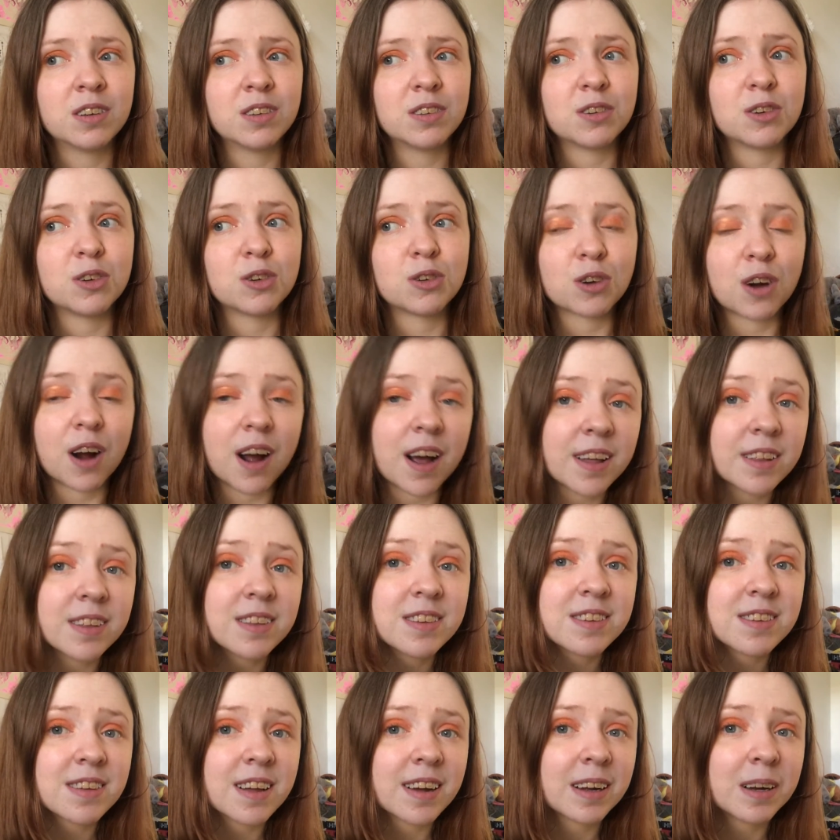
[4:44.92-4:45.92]
to try
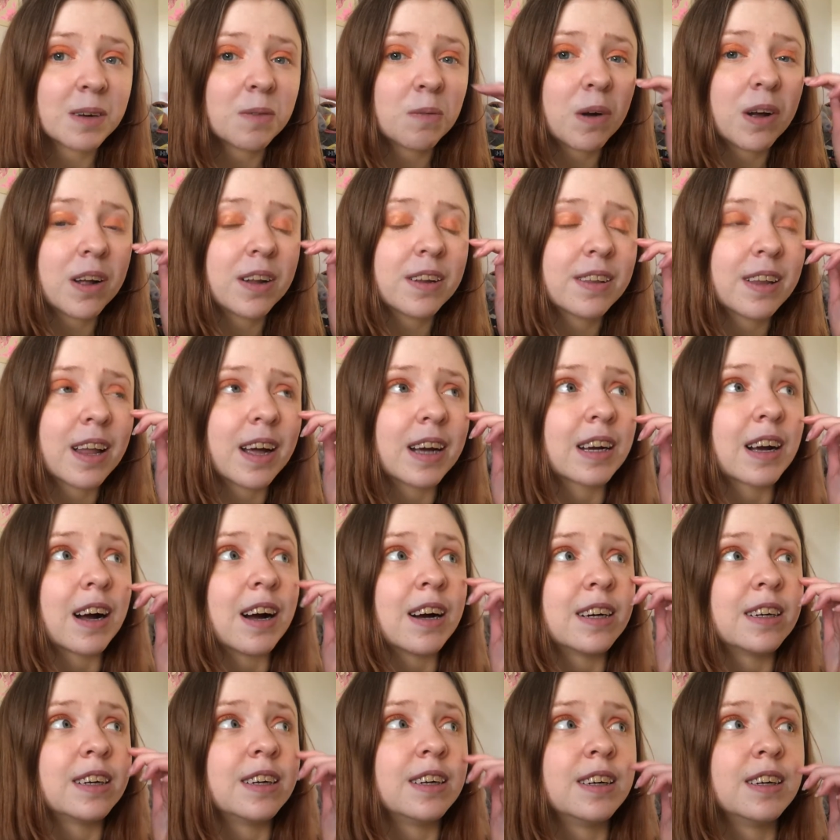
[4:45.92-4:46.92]
this second one. Like,
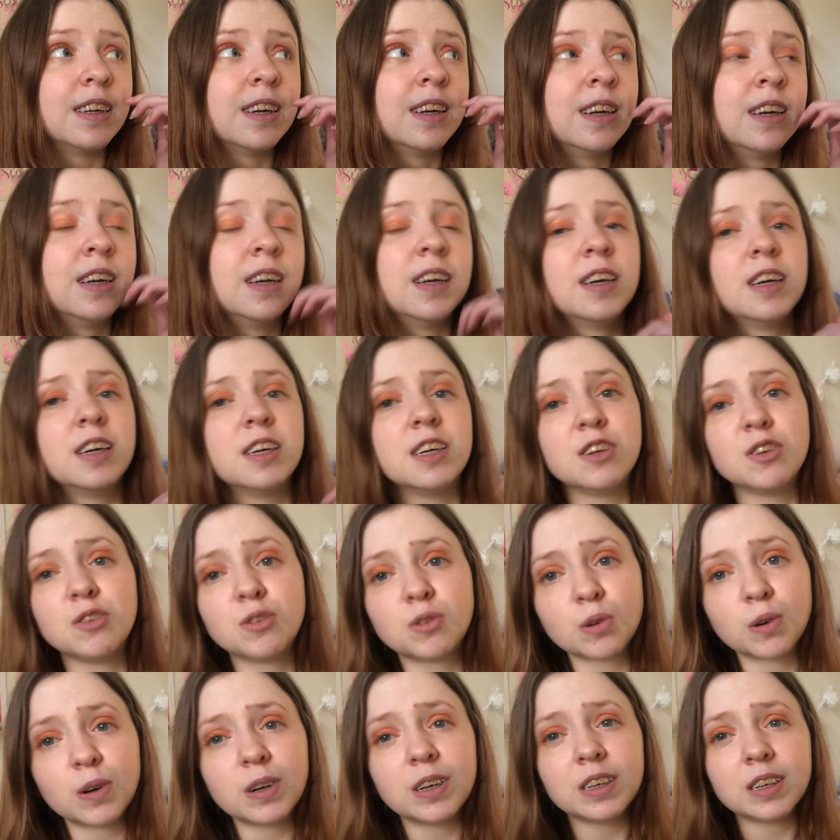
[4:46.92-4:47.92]
I
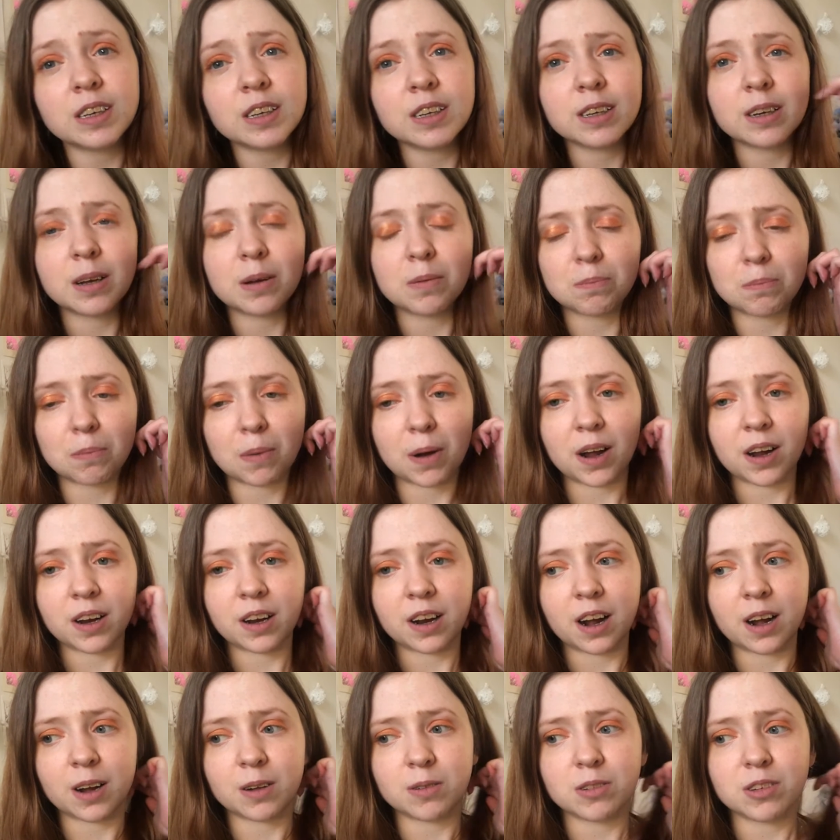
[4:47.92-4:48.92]
enjoyed it, but
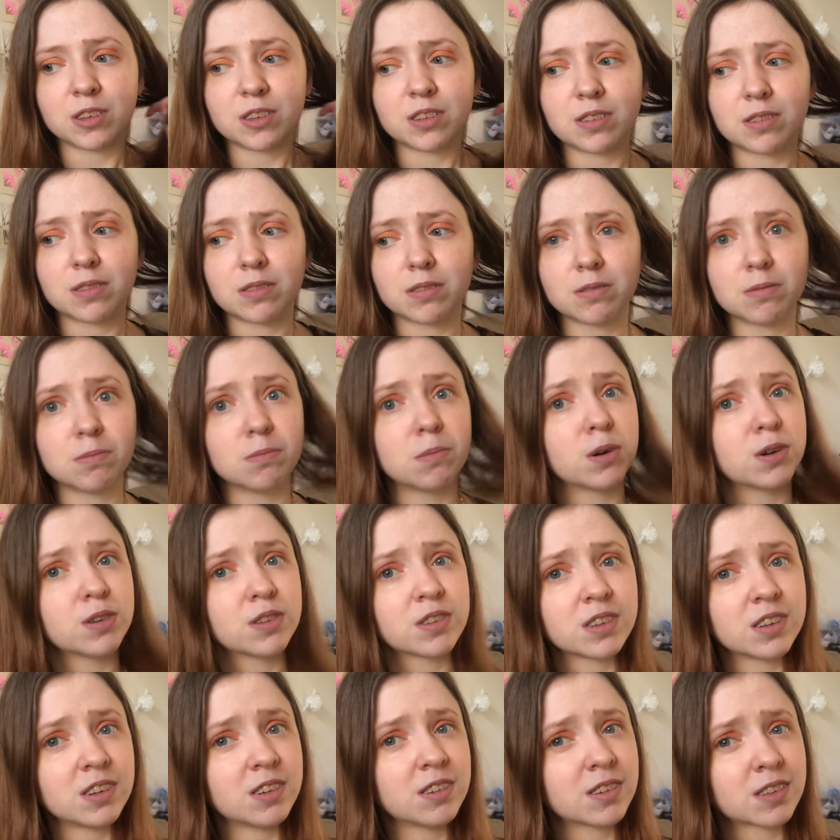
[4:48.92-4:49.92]
I was
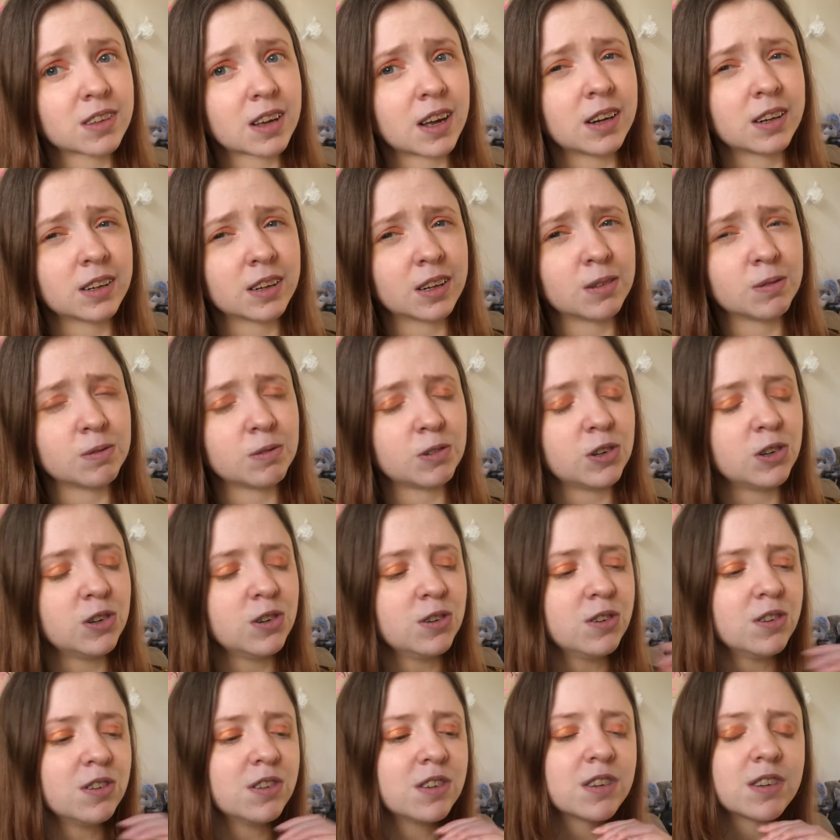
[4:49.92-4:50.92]
mostly just kind of
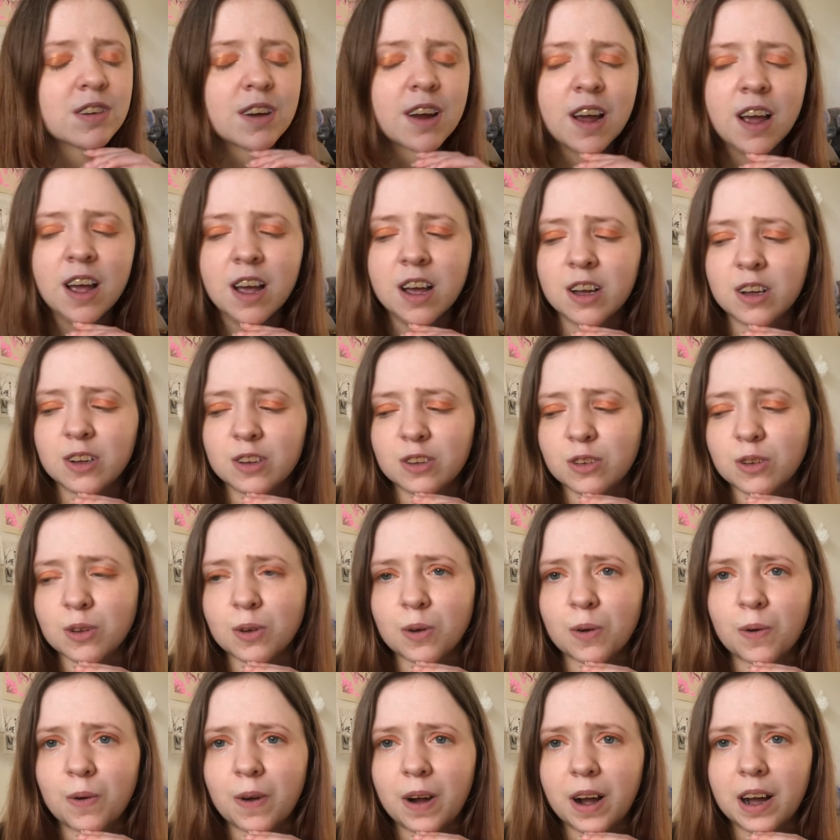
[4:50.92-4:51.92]
confused.
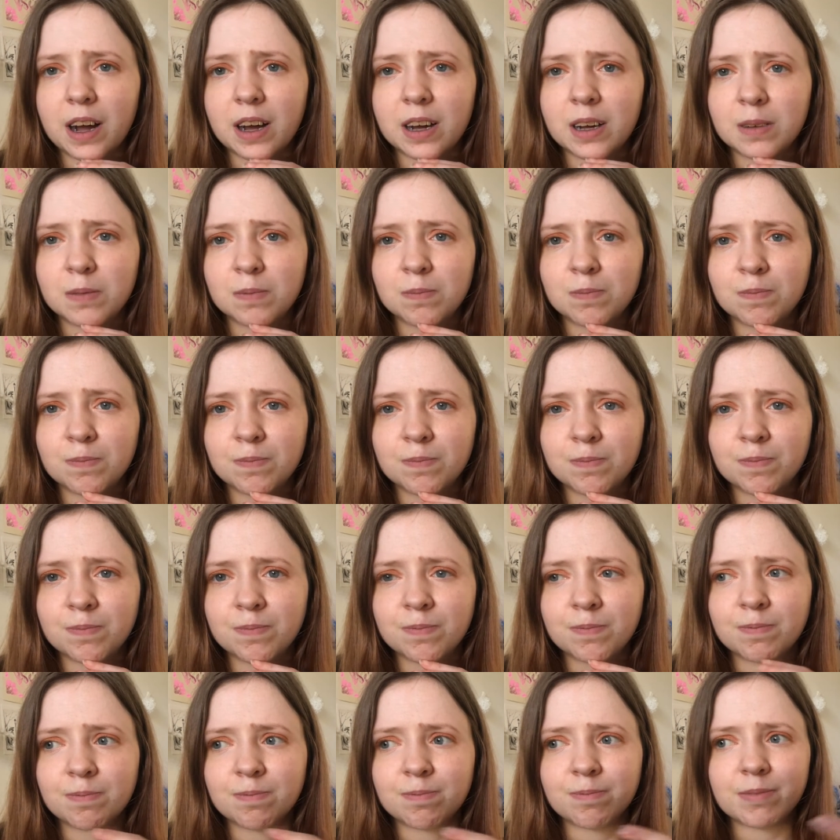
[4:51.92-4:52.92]
So I
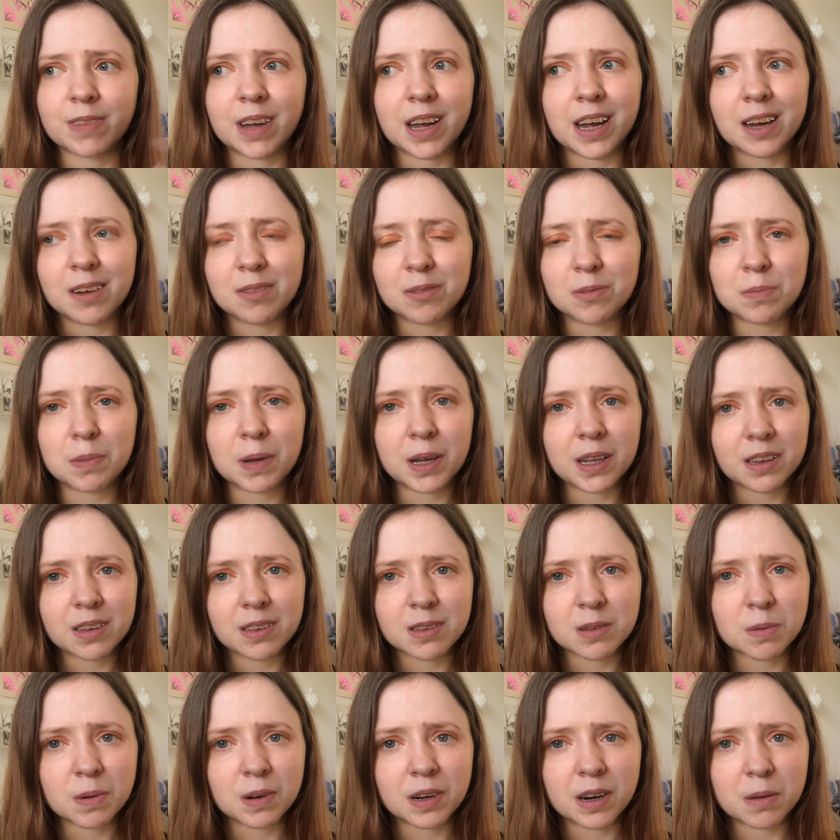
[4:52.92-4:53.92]
haven't picked
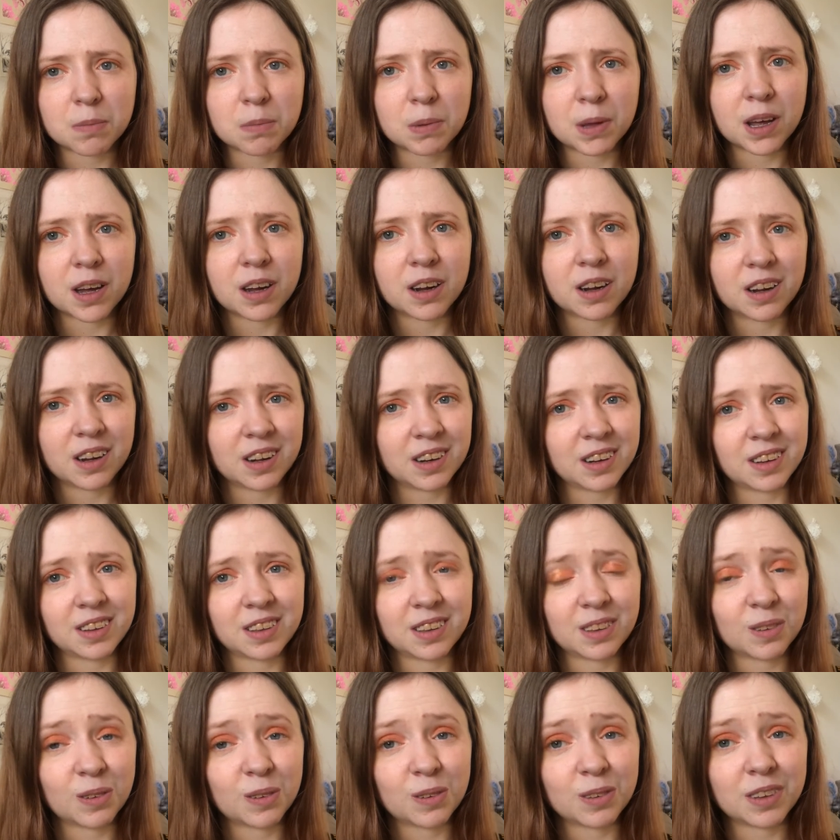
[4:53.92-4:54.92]
this one up yet, and I
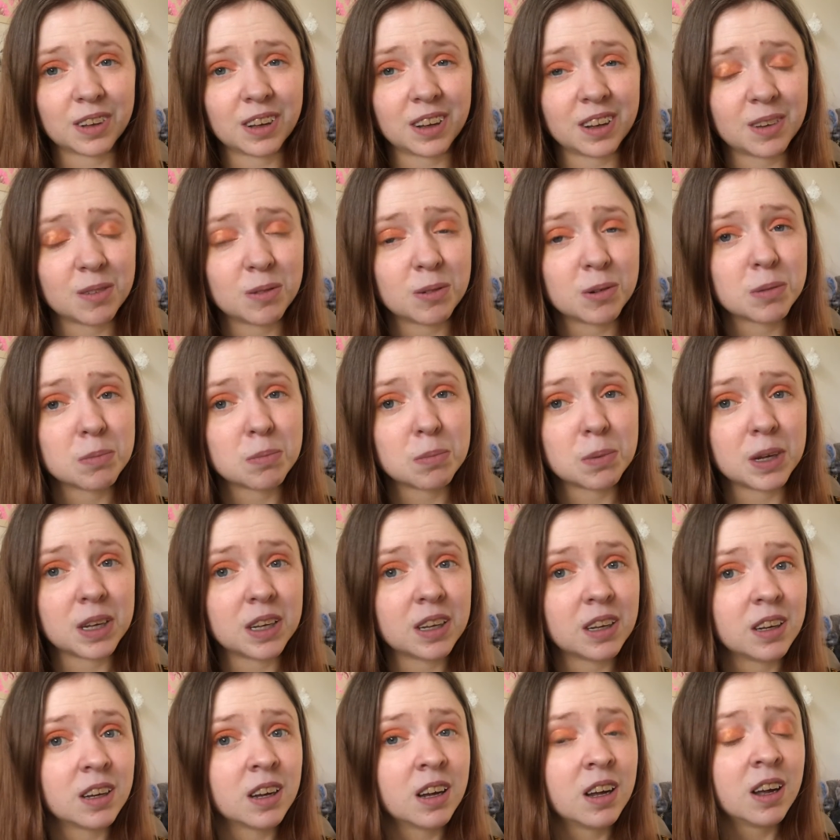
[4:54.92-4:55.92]
thought it would
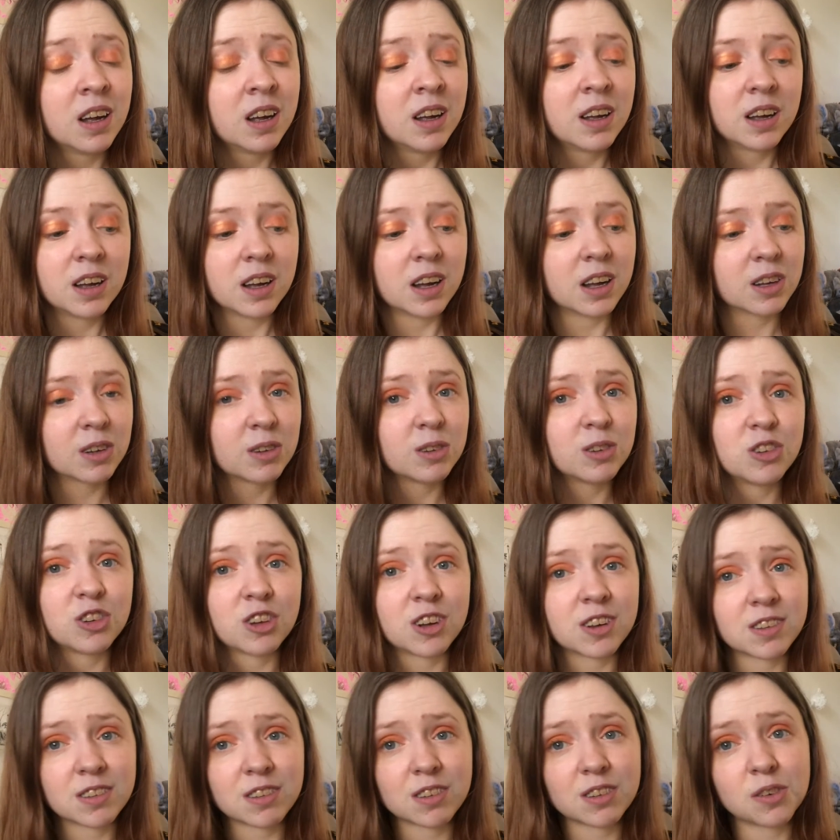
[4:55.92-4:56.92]
be a good
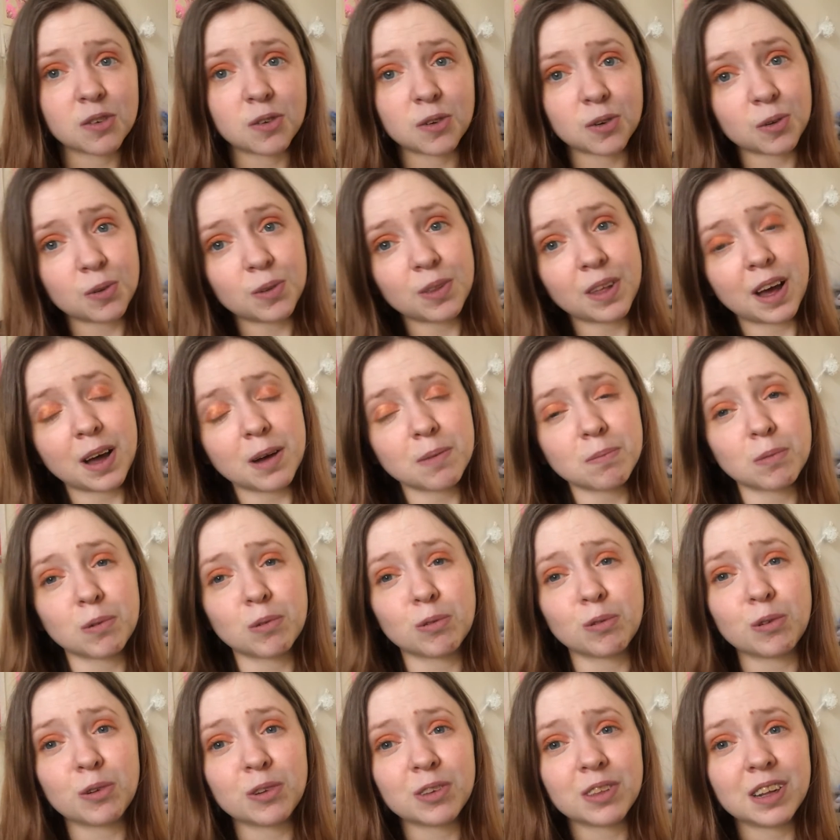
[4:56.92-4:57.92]
chance to do that
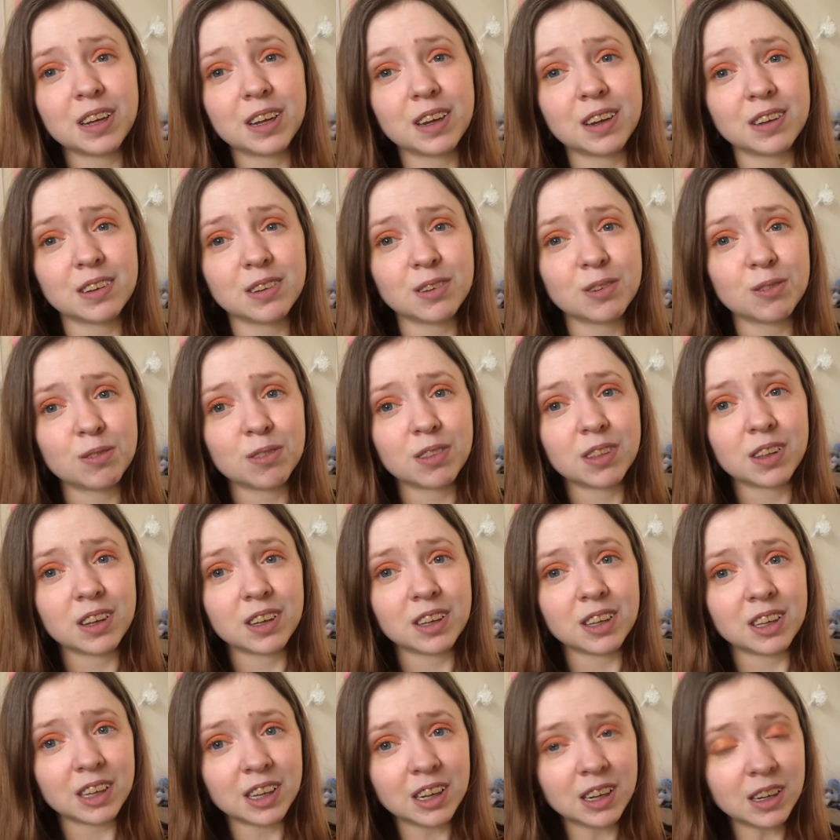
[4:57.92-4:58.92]
before the end of the
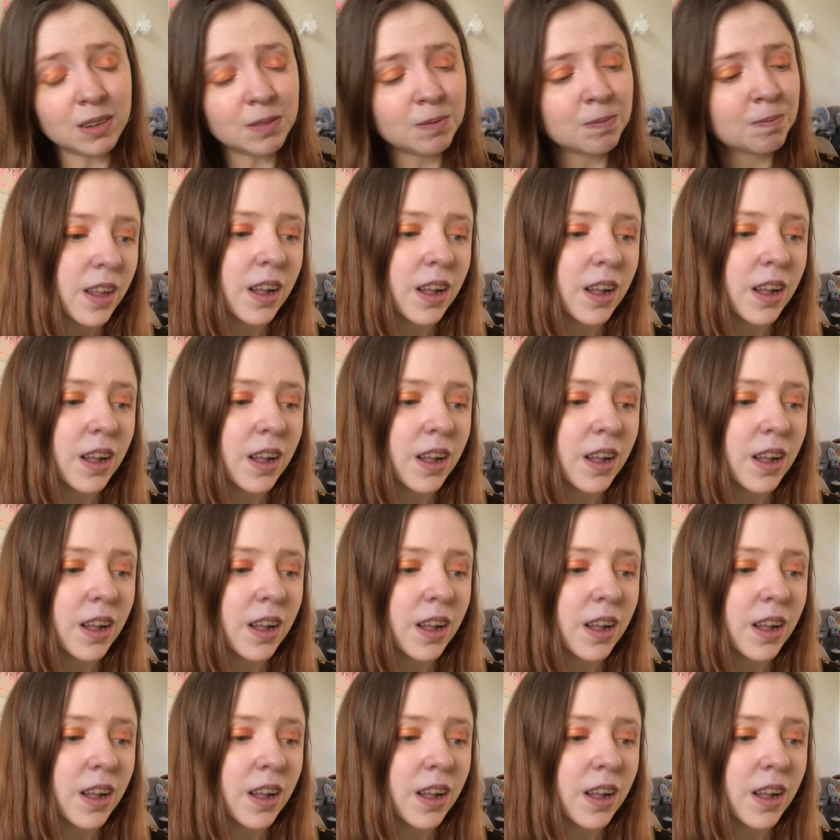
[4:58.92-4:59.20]
year.